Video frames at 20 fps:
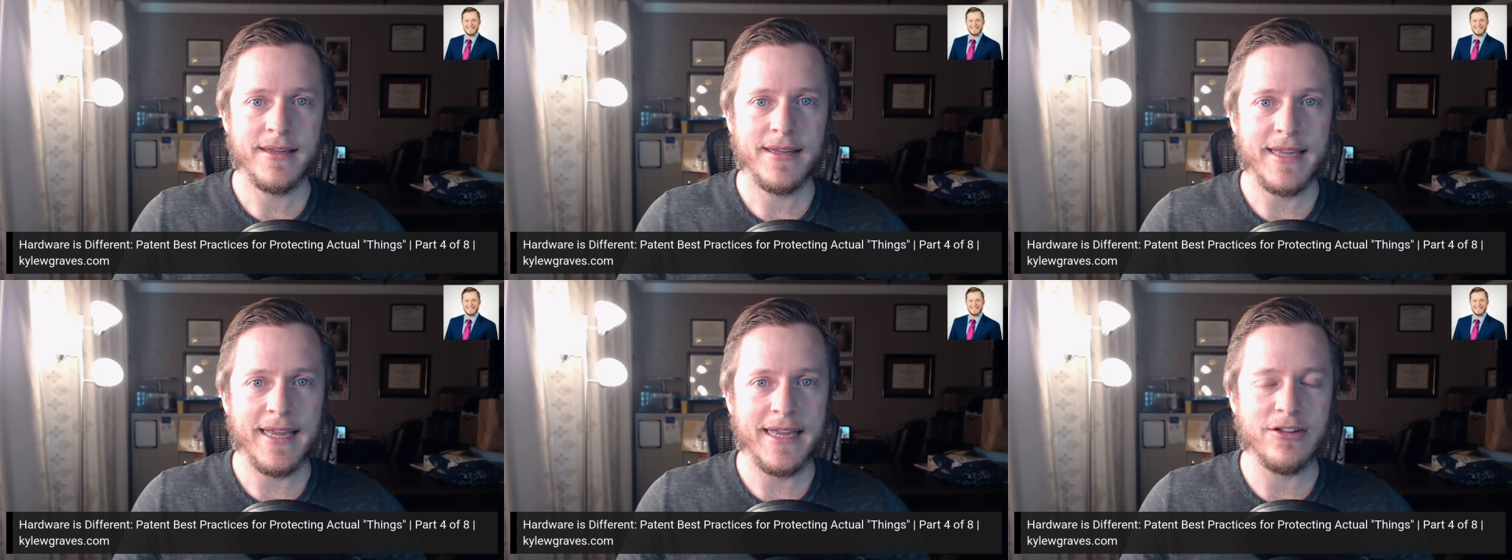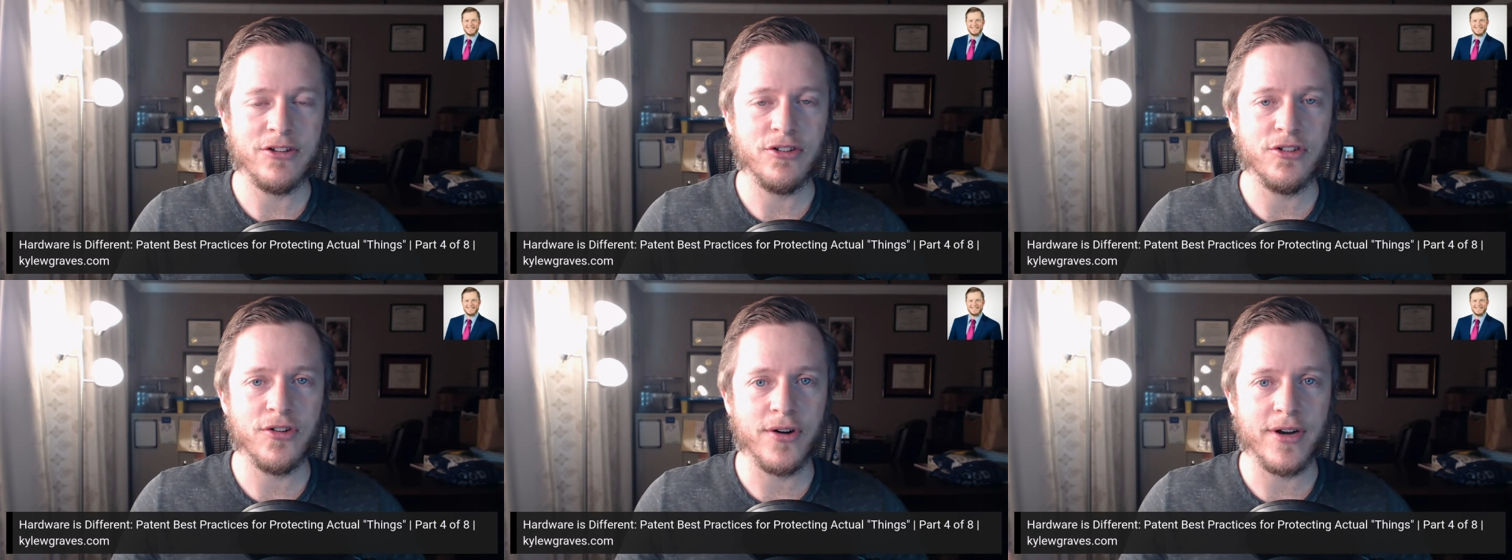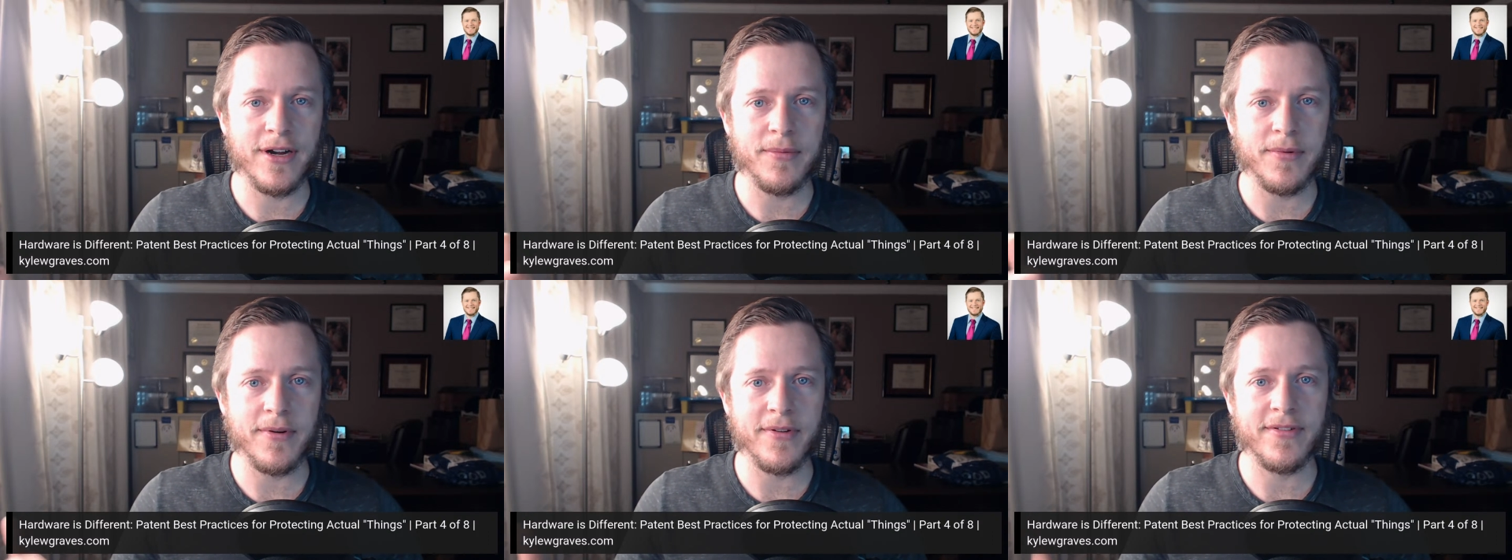
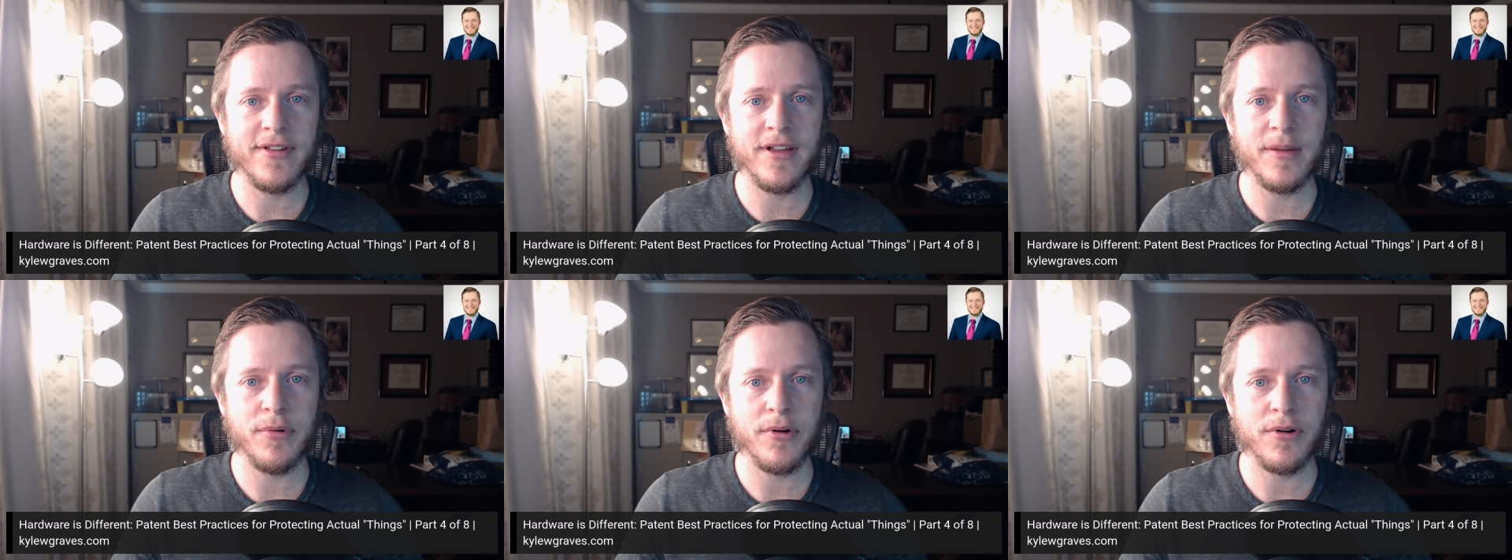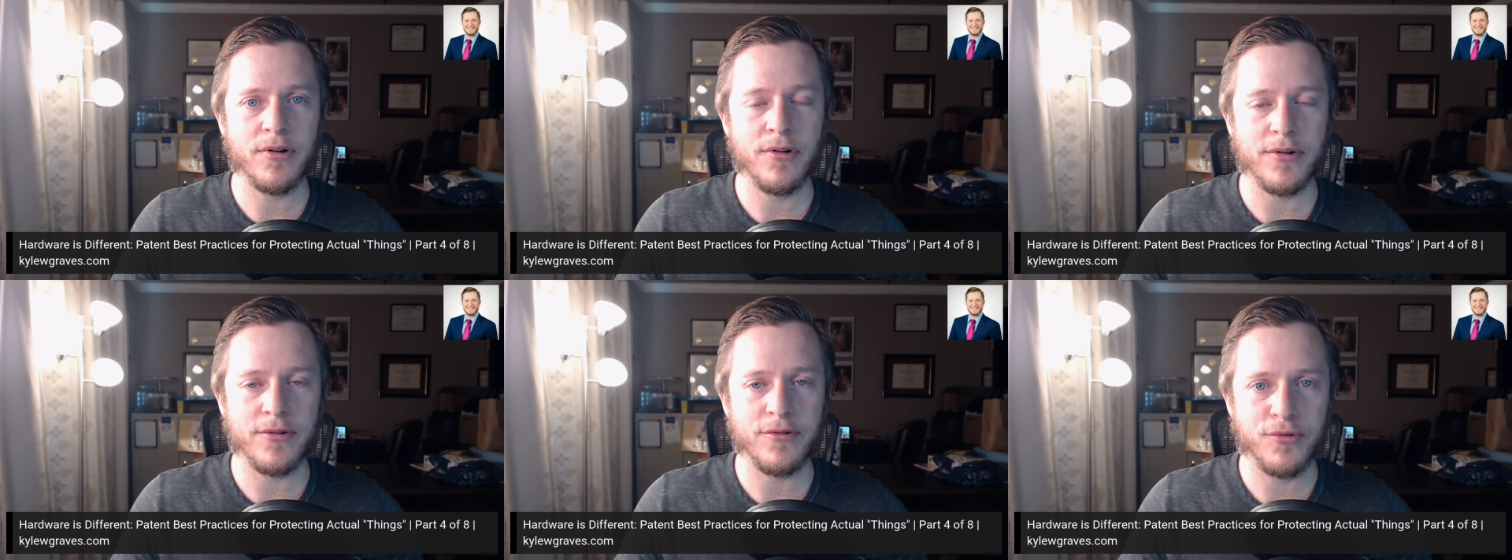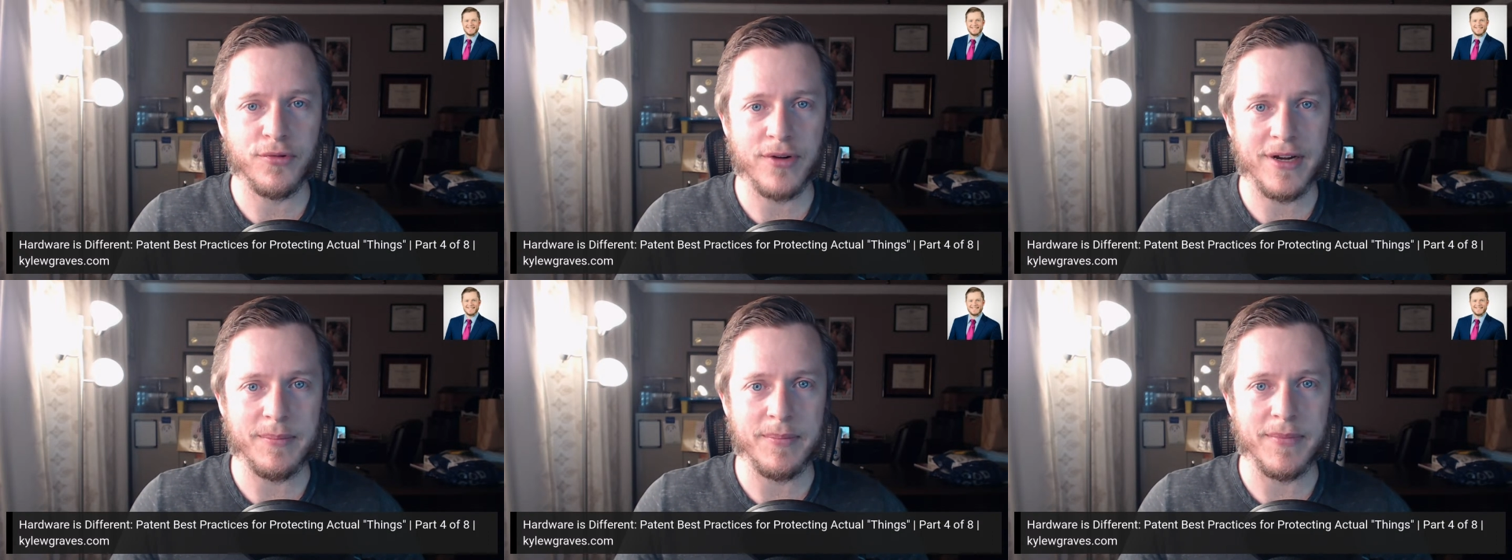enjoy reciprocal
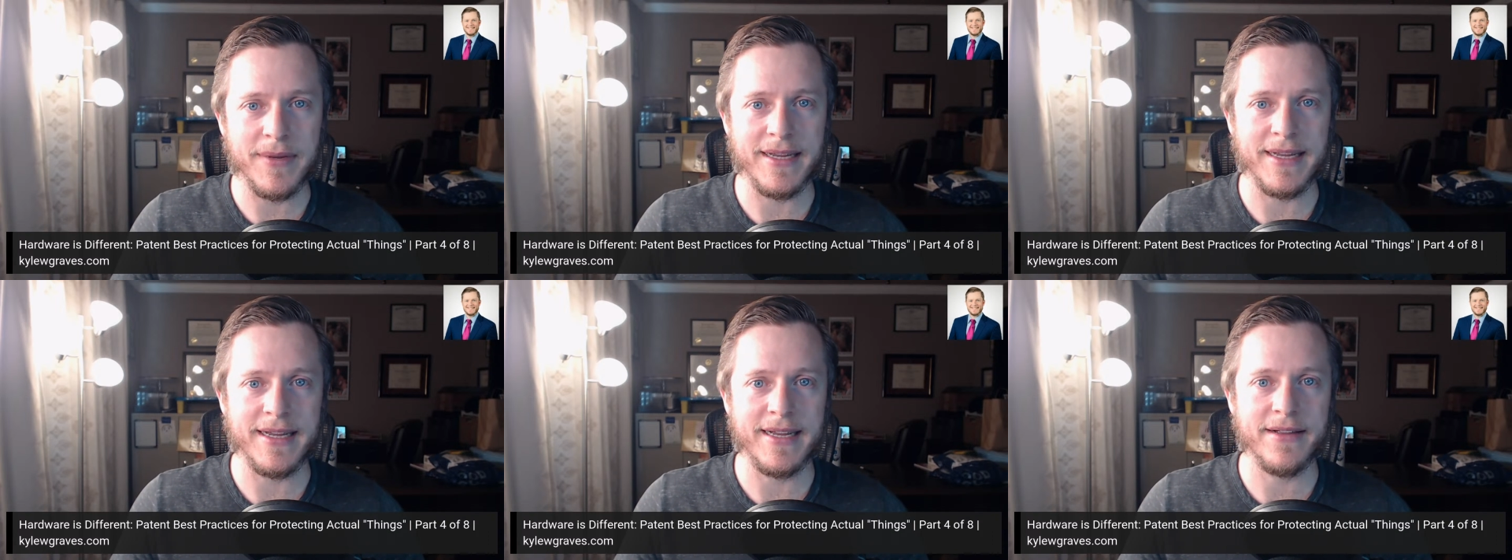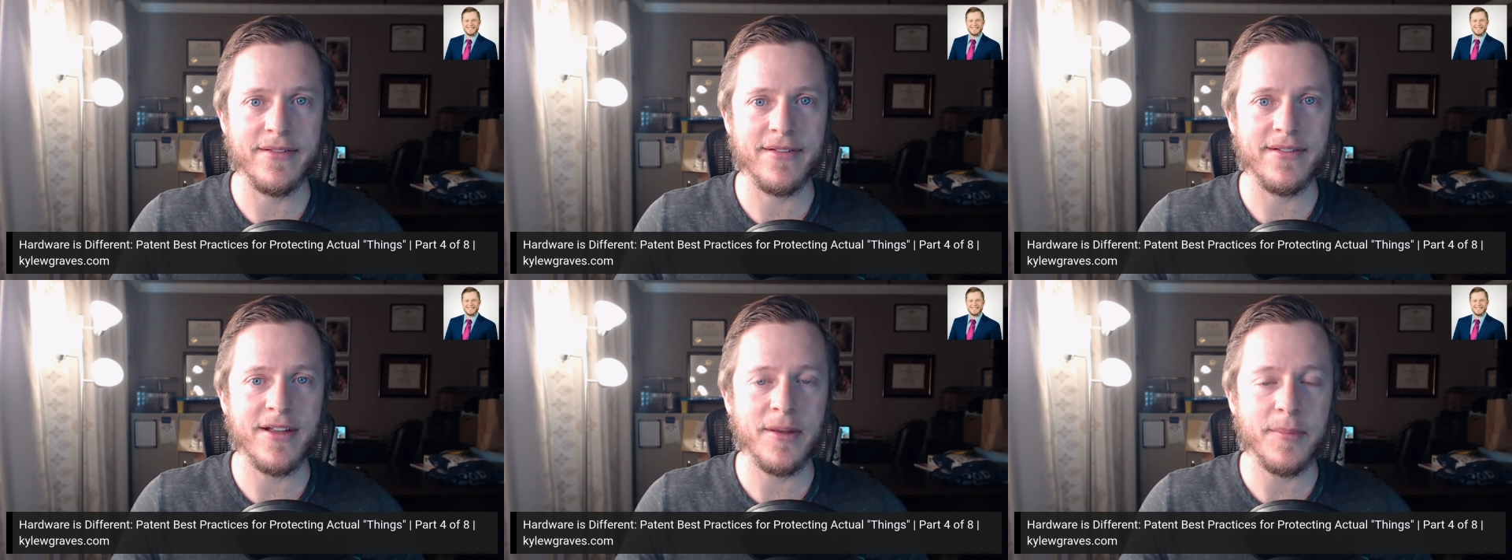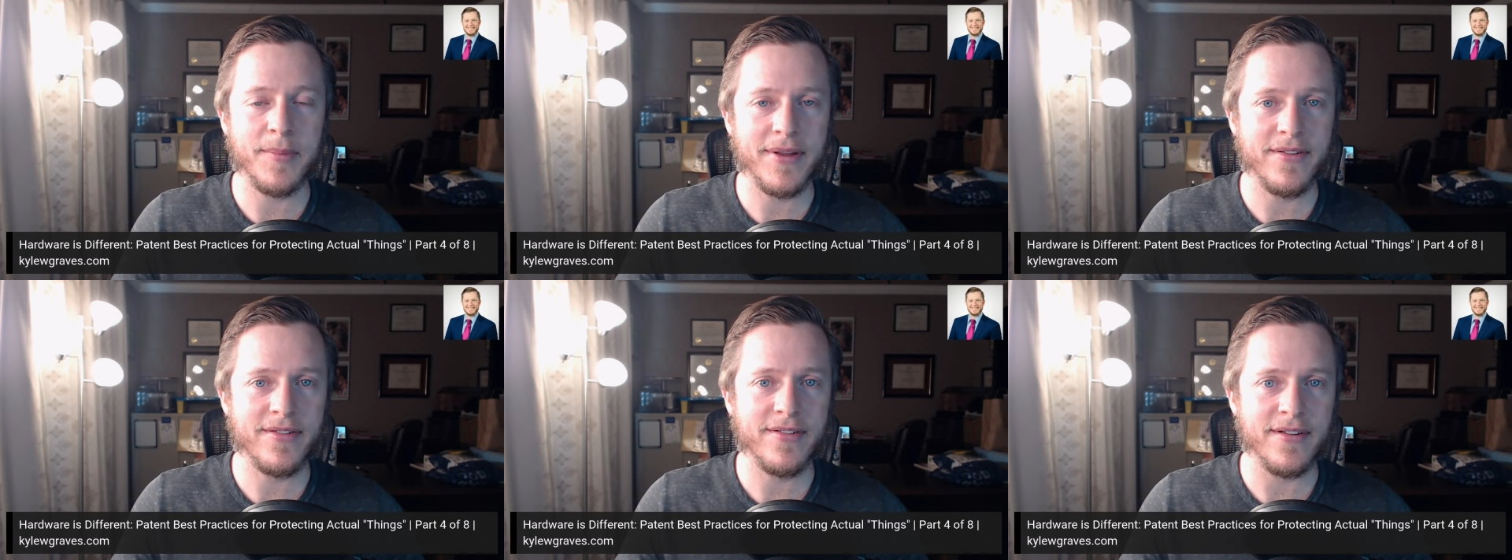treatment in
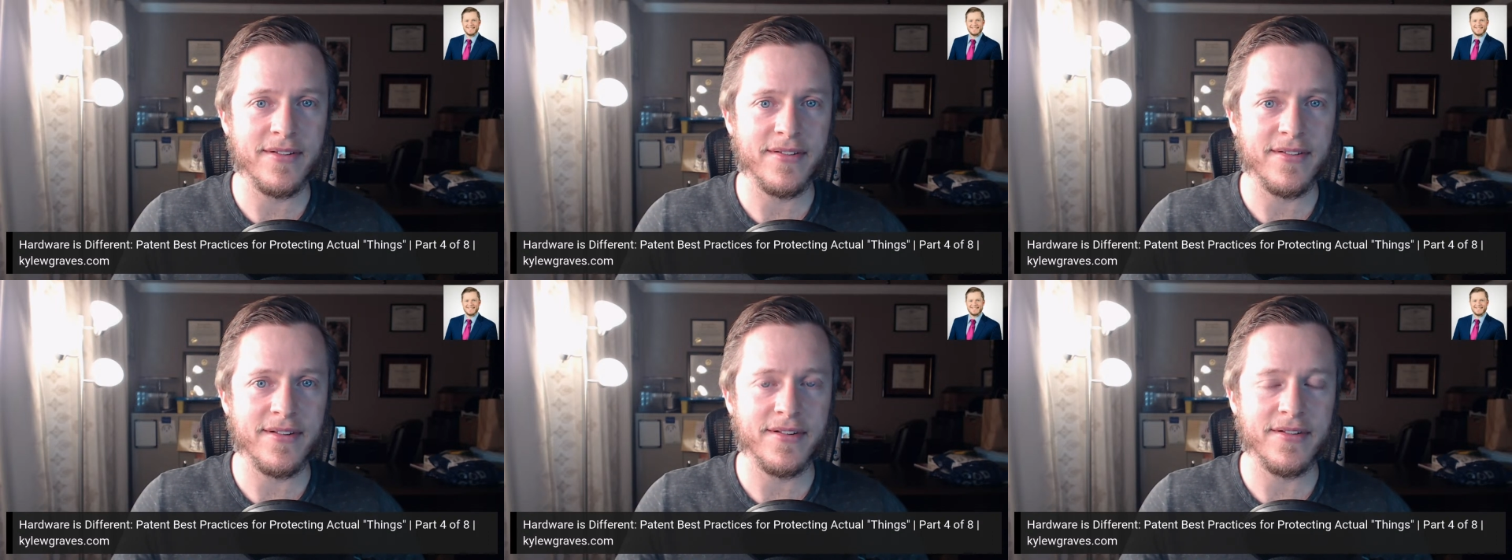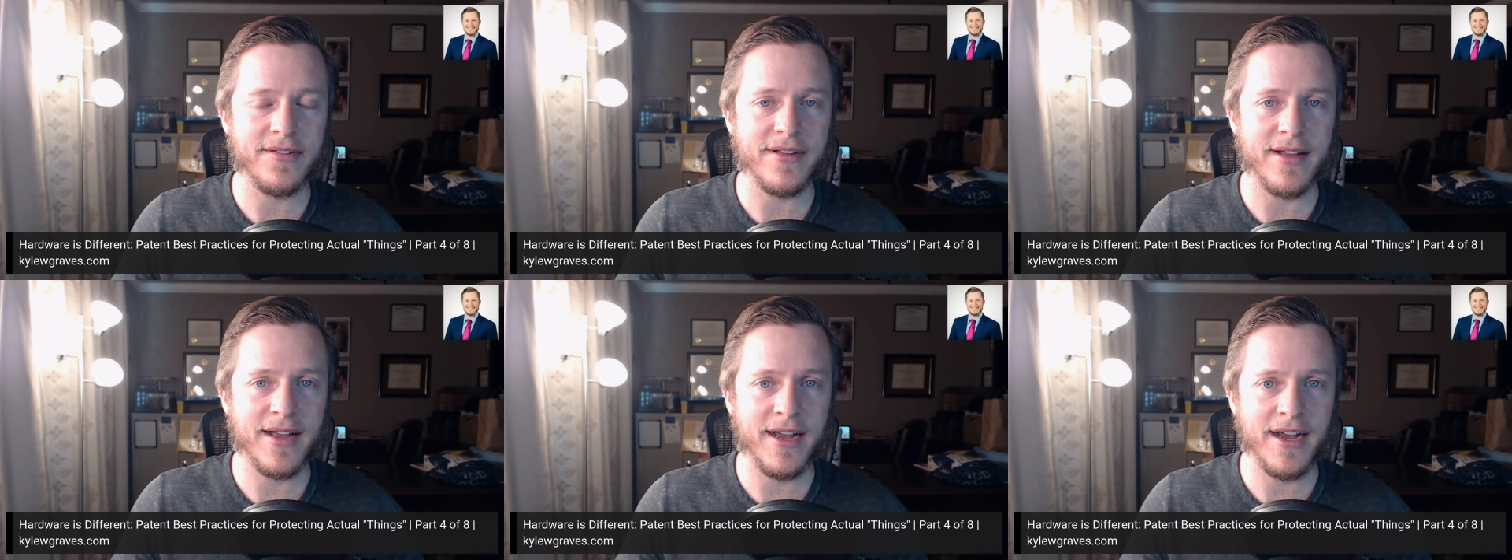some instances